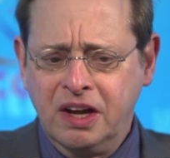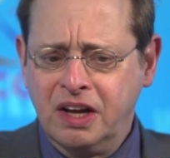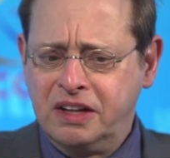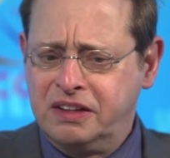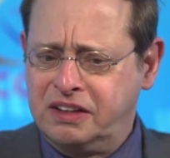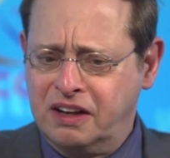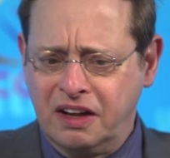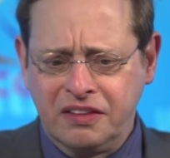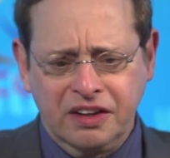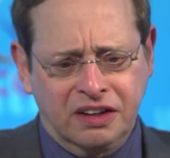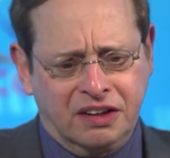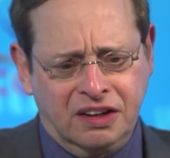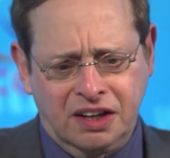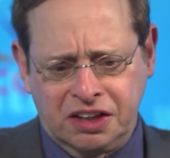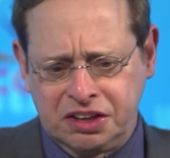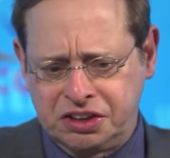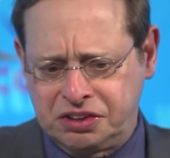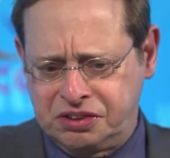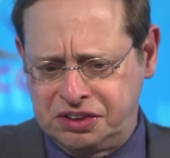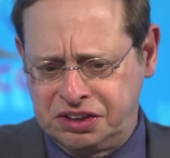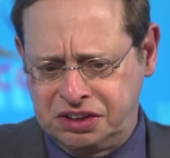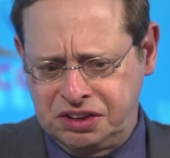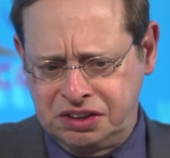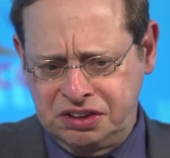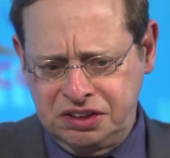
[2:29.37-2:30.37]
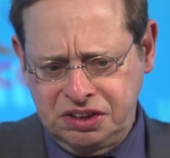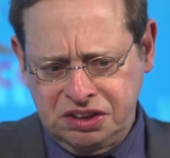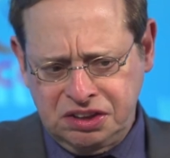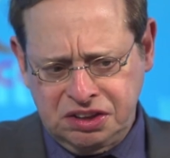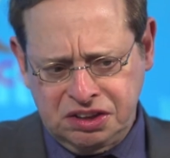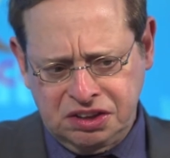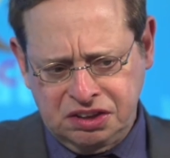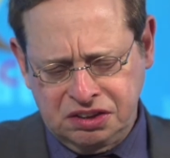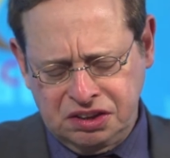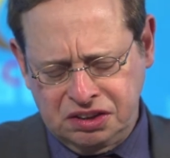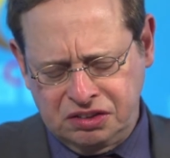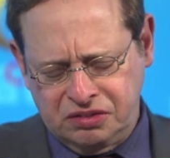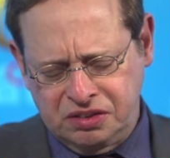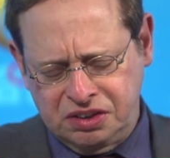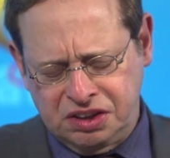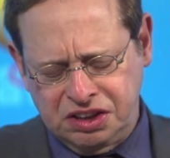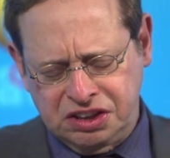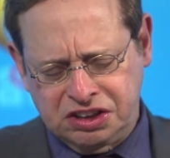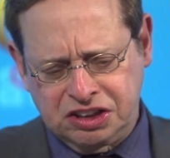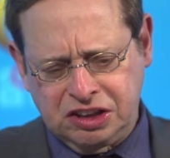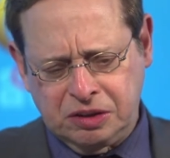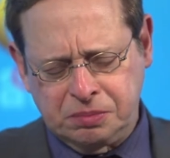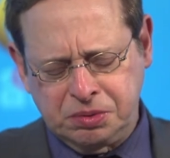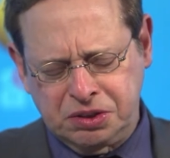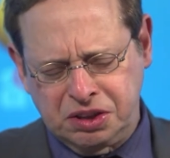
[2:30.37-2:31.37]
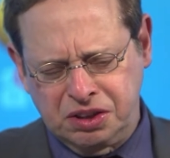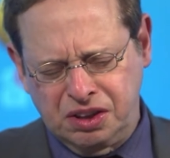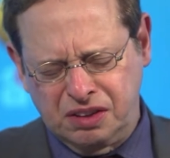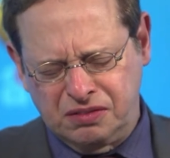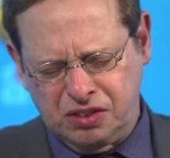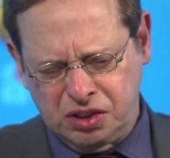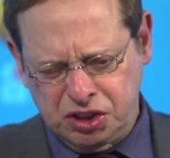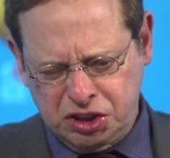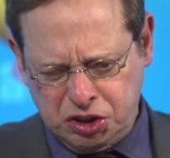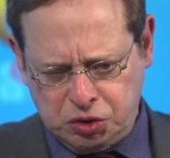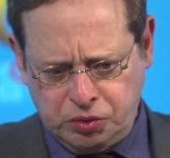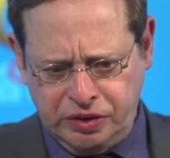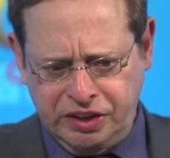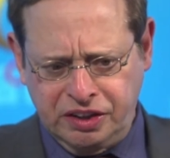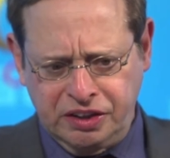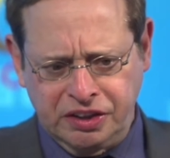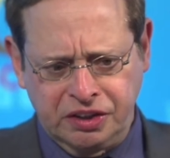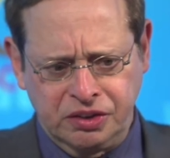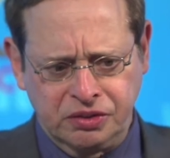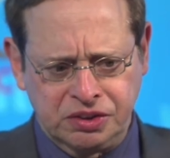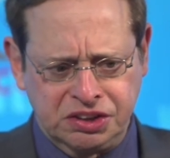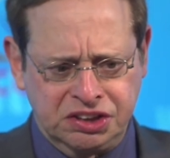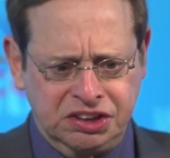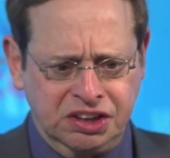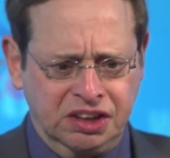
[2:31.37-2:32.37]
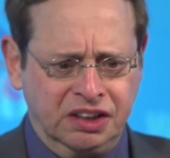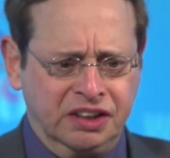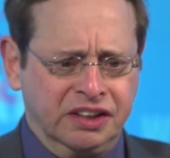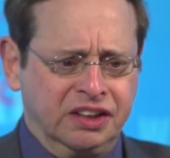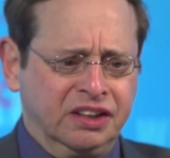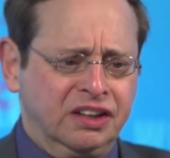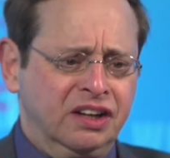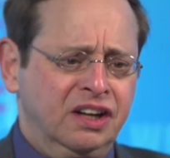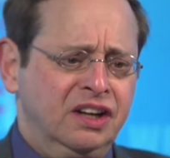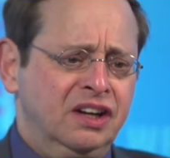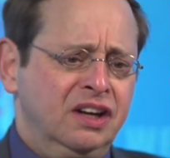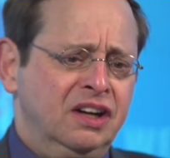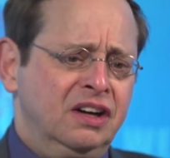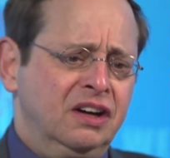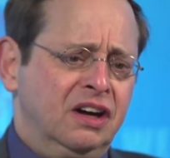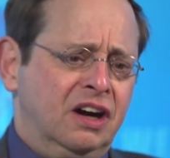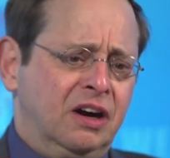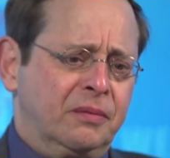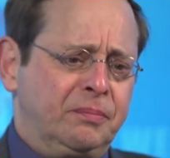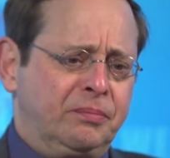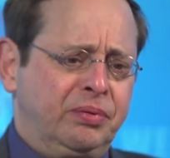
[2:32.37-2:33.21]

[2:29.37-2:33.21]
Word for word: The other countries, with the exception of Australia and New Zealand, are